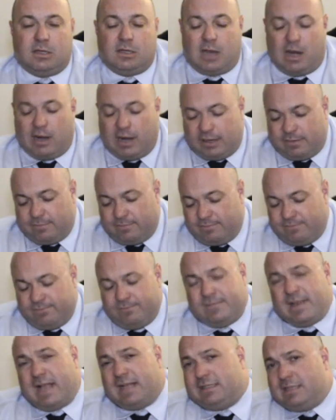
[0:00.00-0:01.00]
All right,
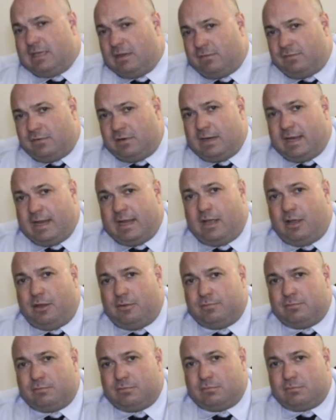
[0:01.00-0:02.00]
that's it for now.